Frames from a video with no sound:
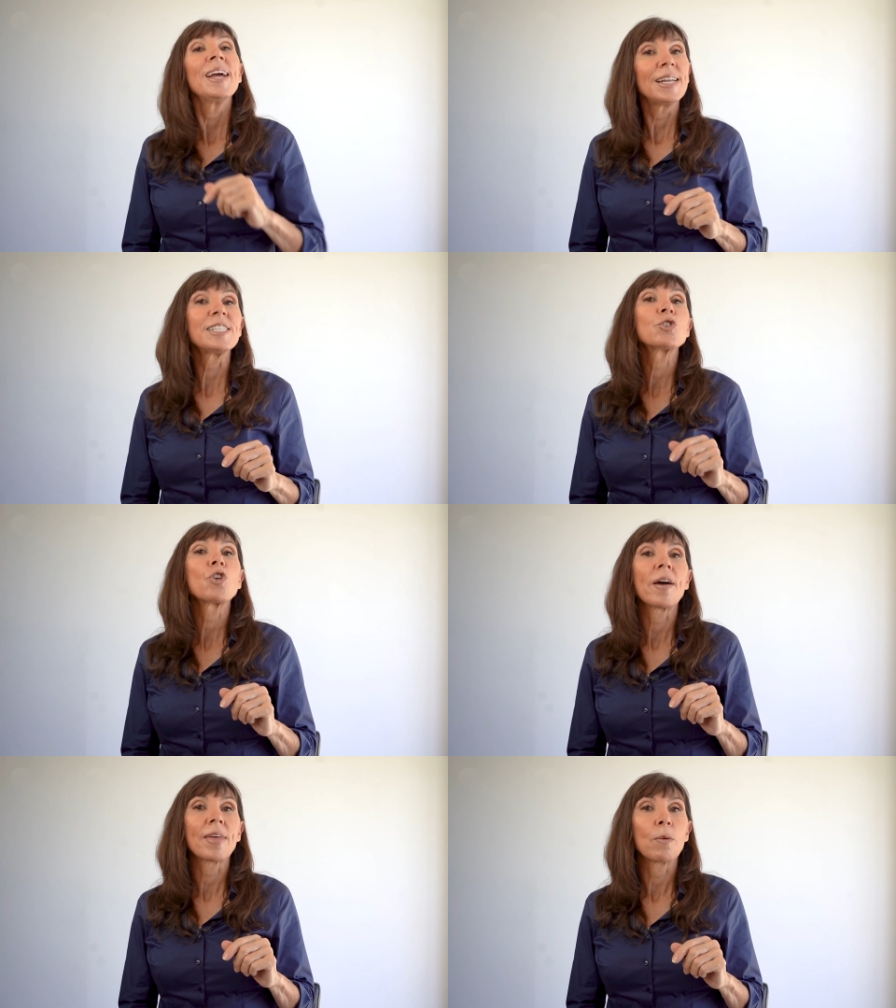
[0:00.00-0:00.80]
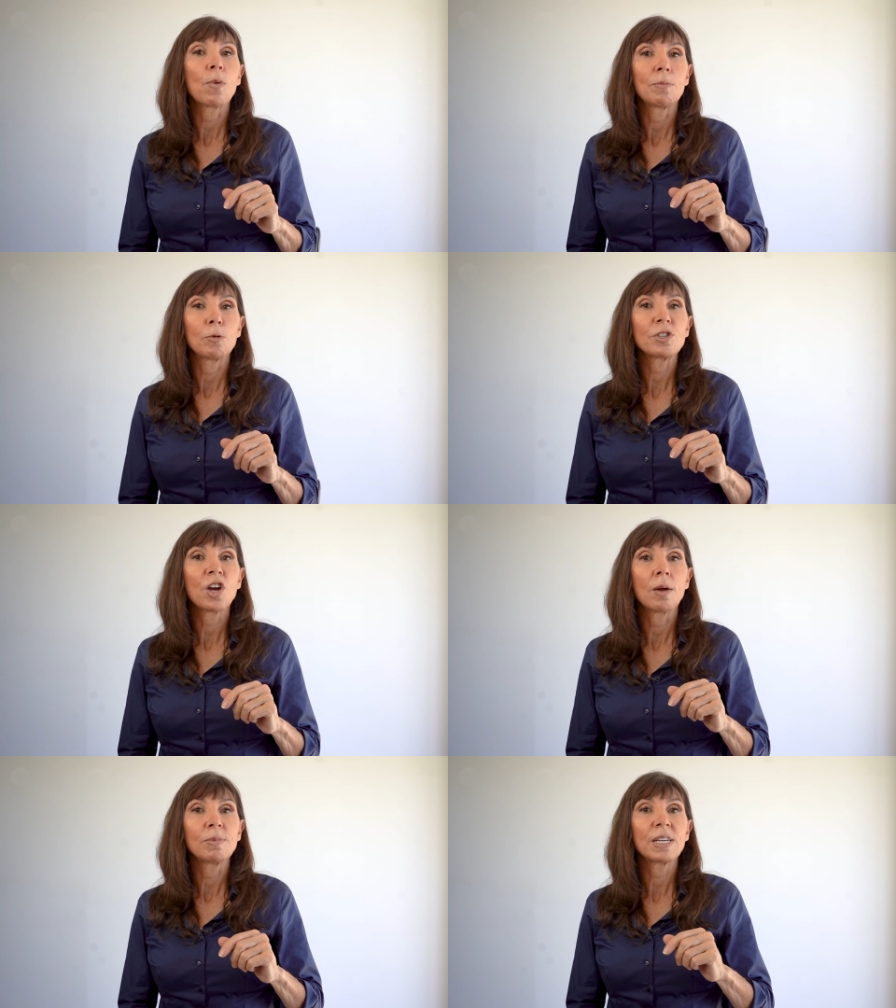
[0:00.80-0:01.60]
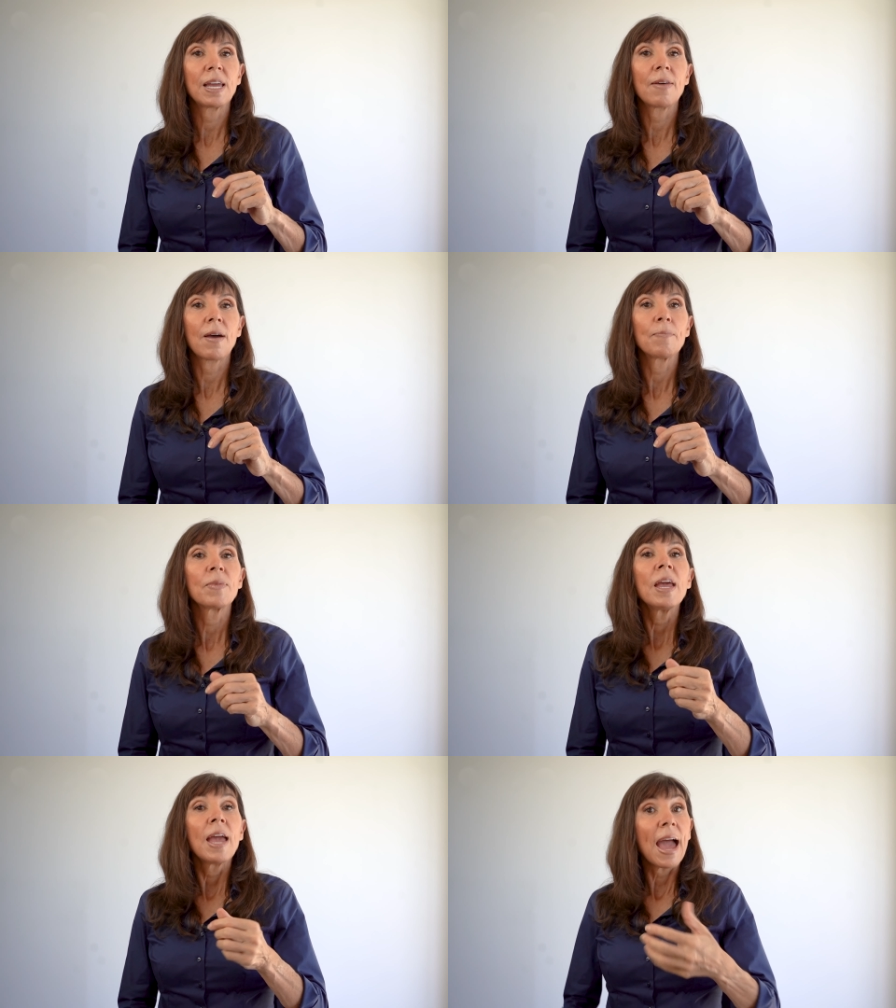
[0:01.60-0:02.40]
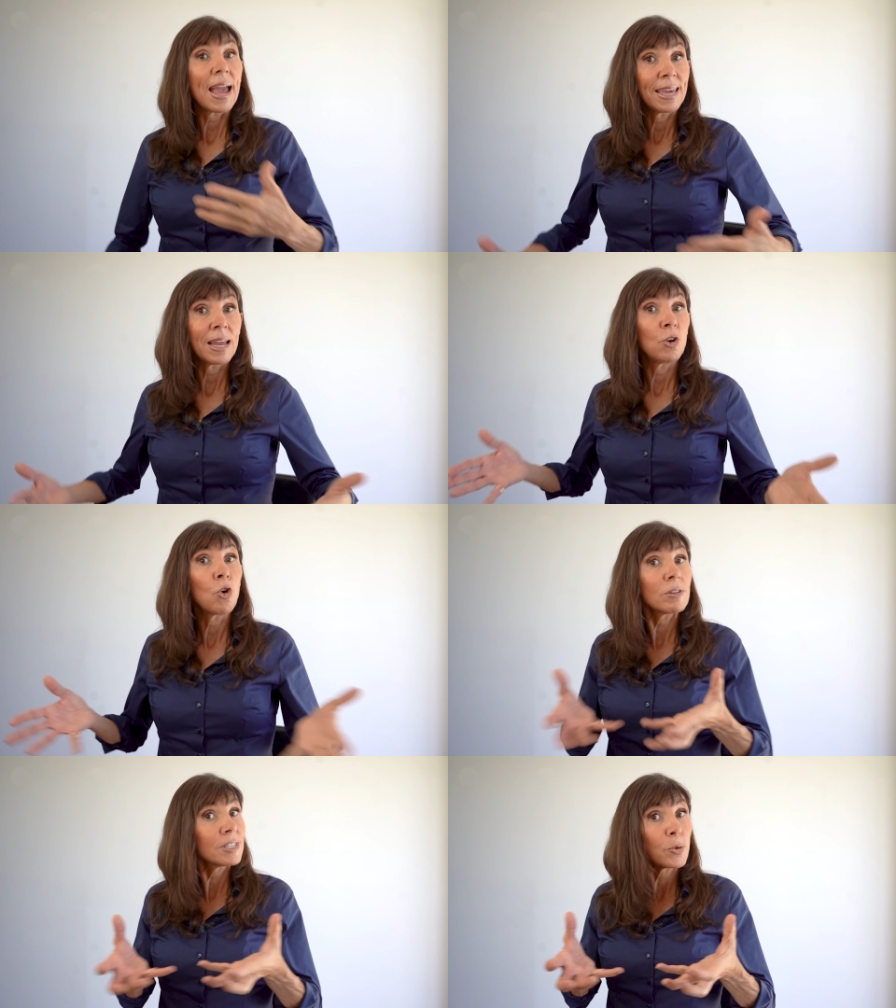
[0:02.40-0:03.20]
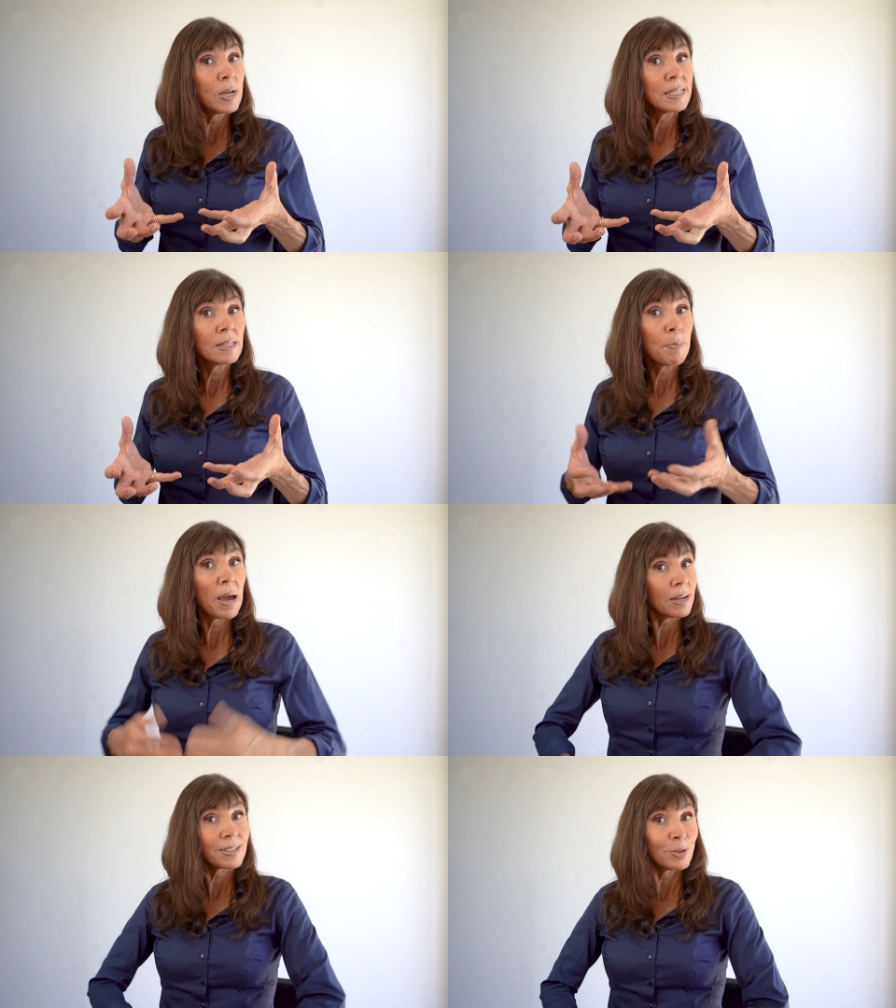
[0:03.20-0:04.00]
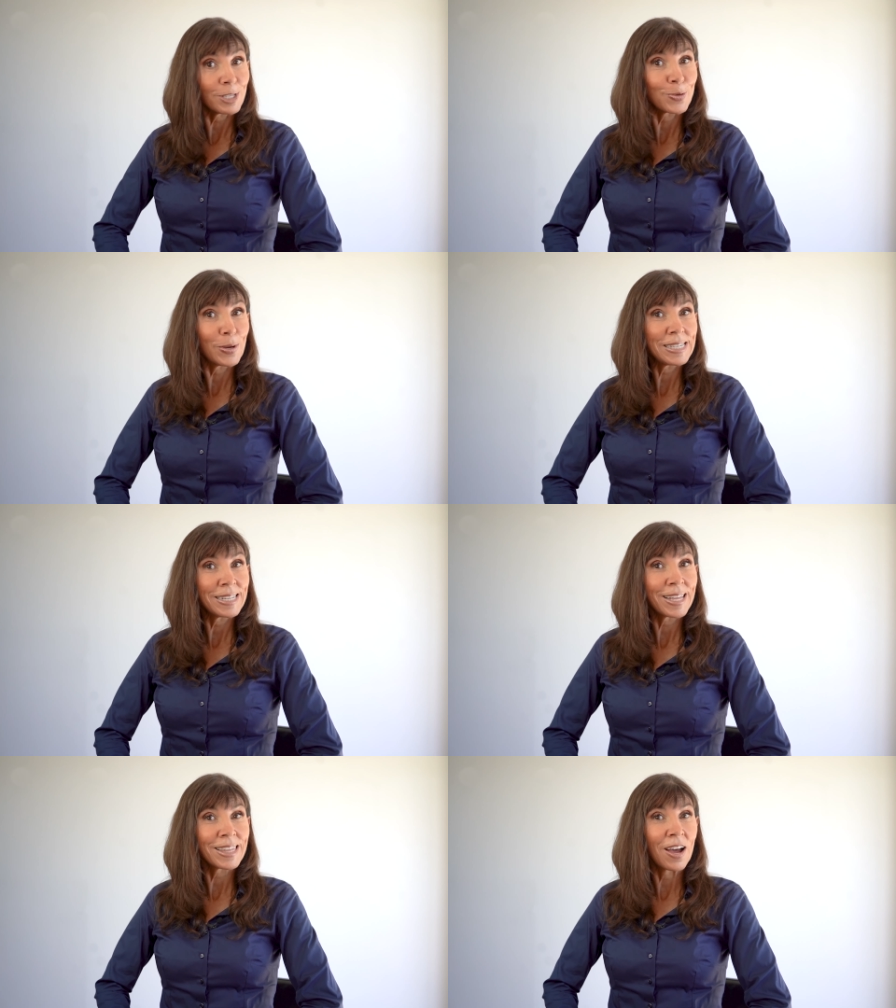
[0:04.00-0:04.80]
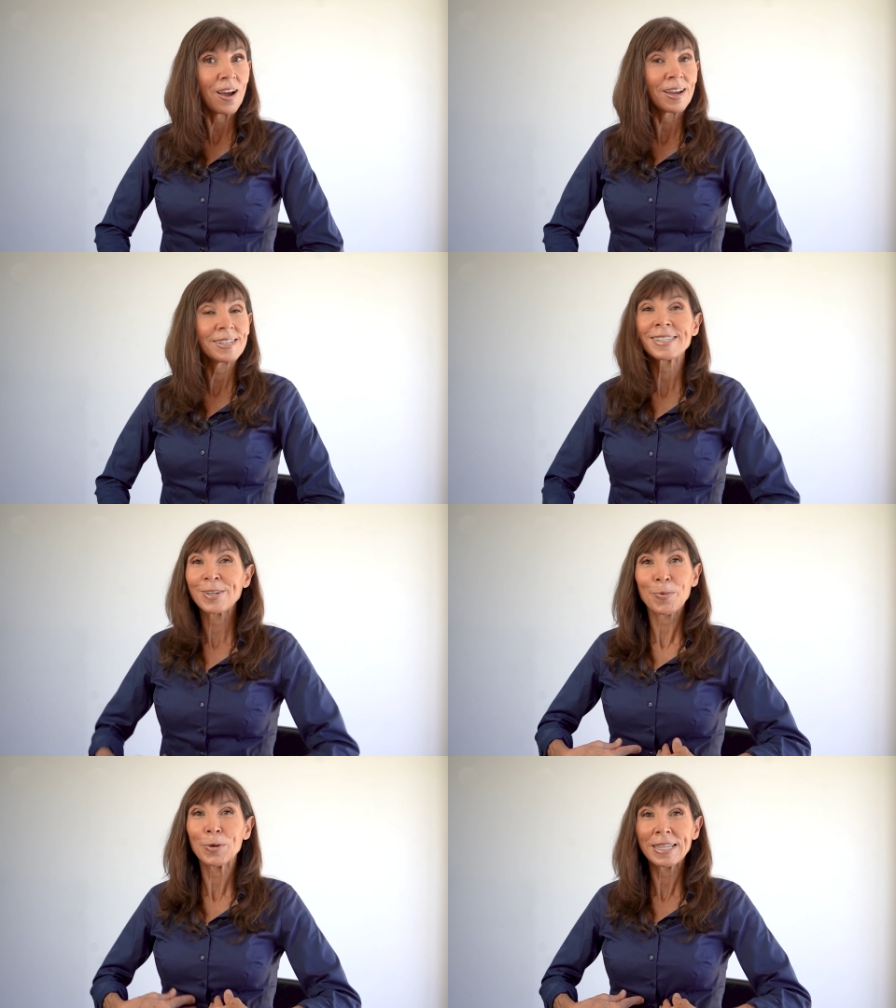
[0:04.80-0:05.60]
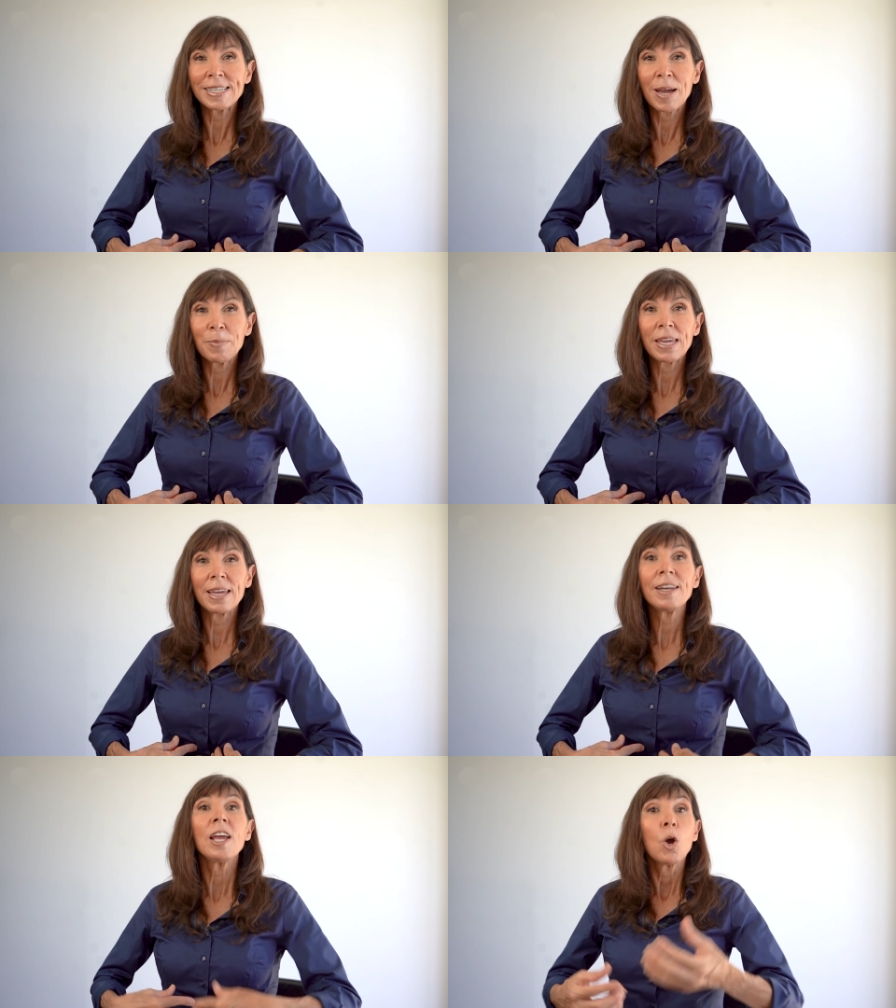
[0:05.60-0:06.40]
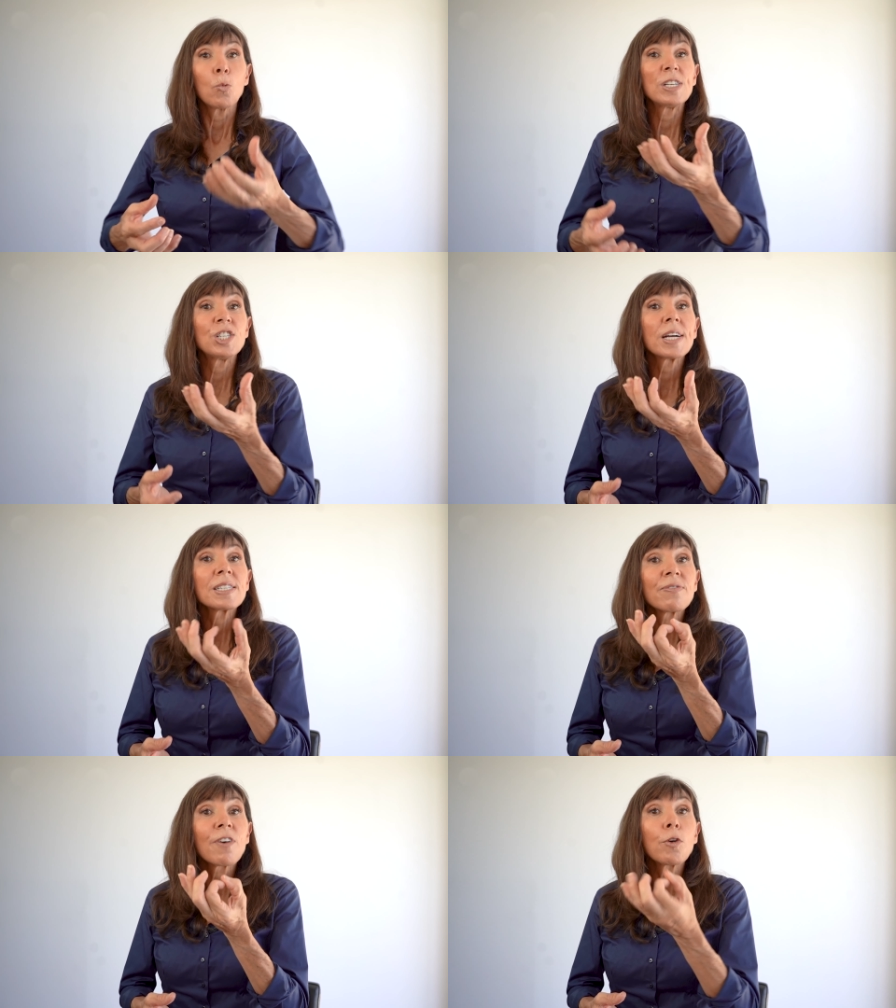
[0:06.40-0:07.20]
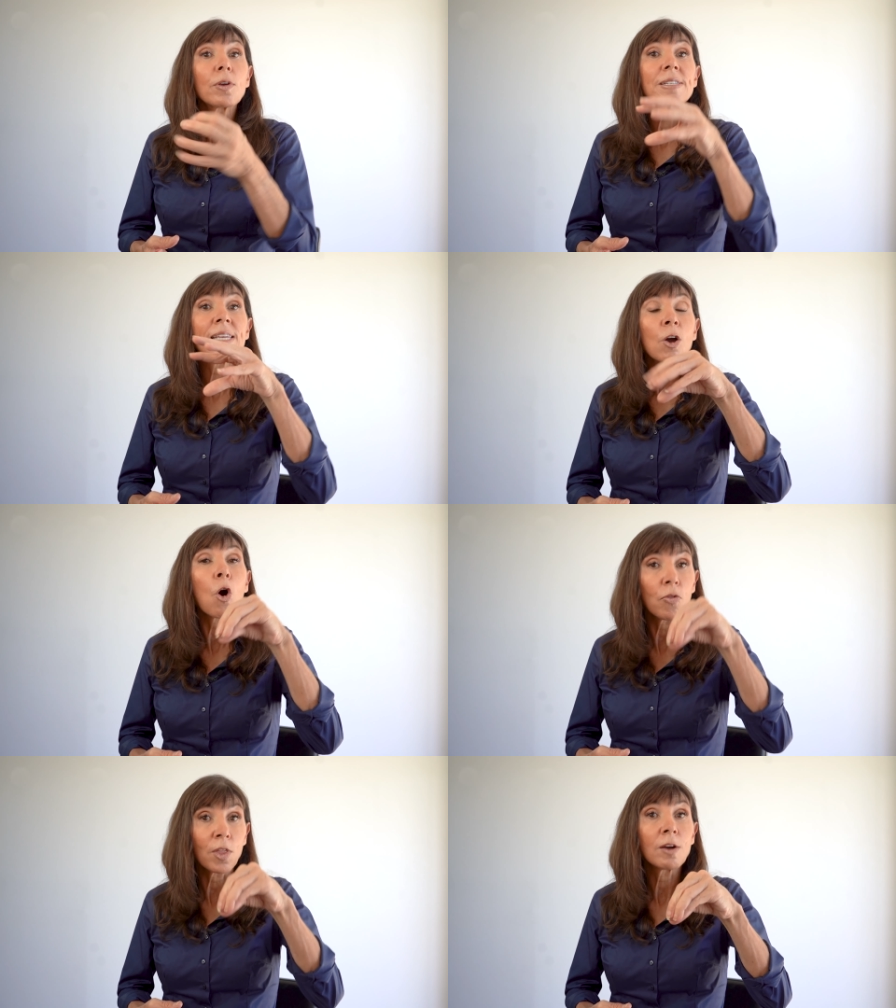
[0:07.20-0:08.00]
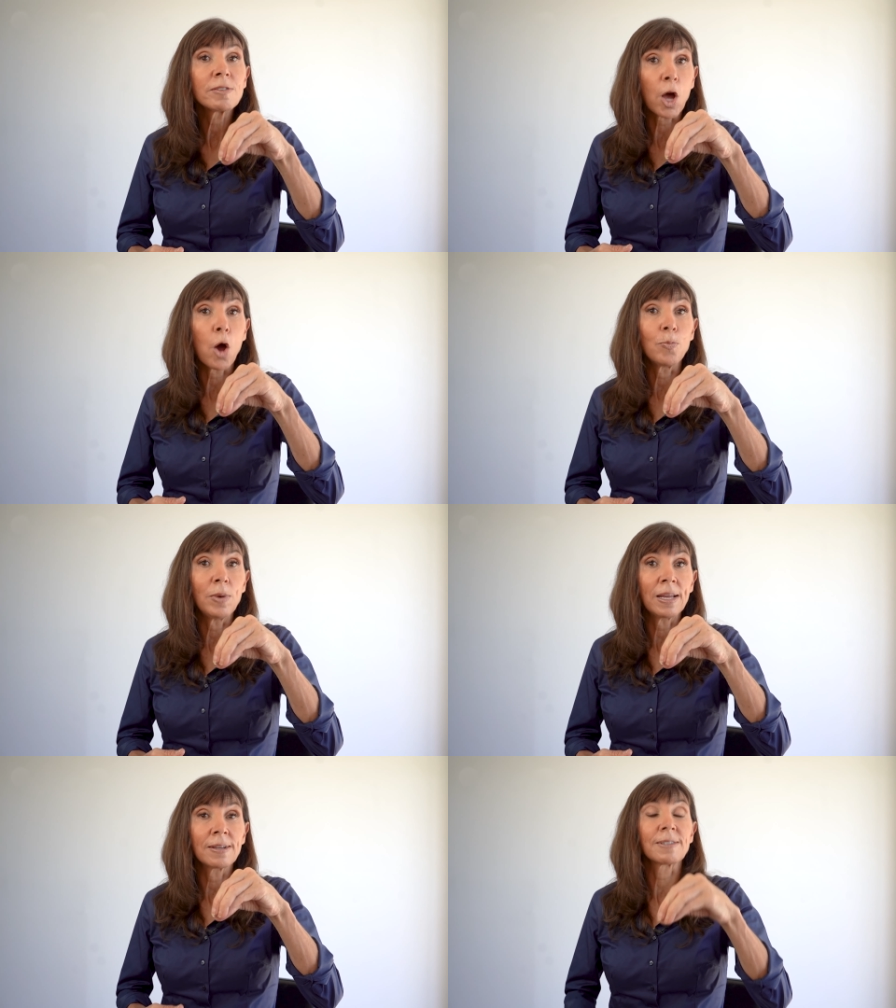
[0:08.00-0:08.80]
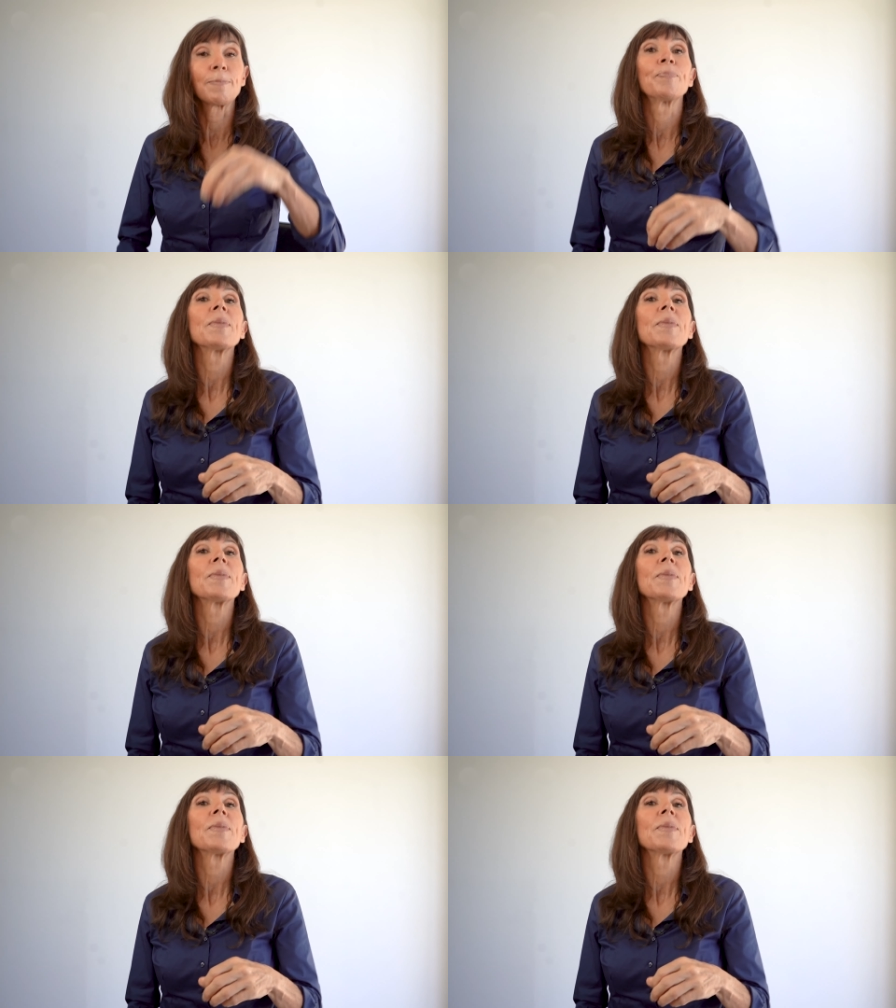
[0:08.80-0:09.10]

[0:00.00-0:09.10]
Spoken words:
Let's try that one more time together. Again, not squeezing the buttocks, not squeezing the thighs, not pulling the tummy in. We're just focusing on those openings.